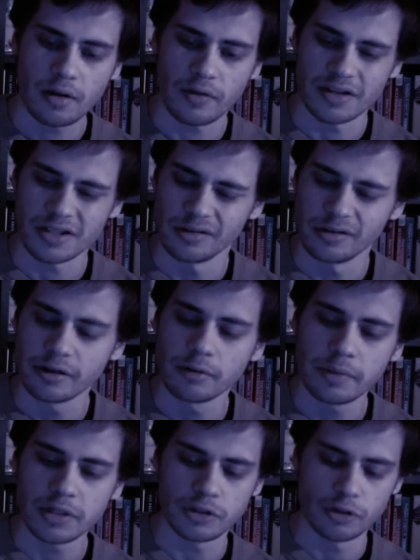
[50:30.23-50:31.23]
That's a
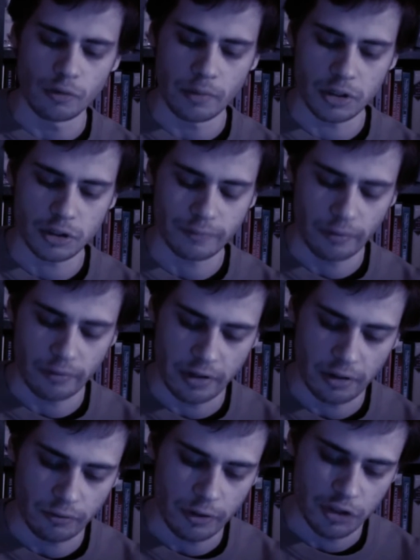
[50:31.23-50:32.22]
little bit too much for
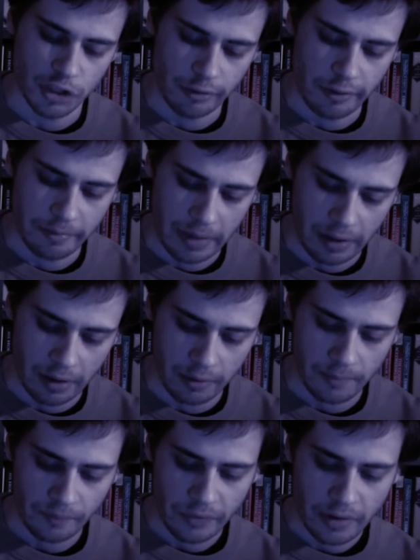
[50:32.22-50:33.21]
the unregenerate
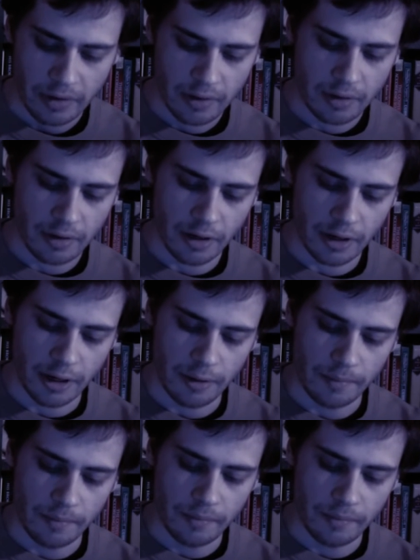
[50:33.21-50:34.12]
man. Oh, too um, much.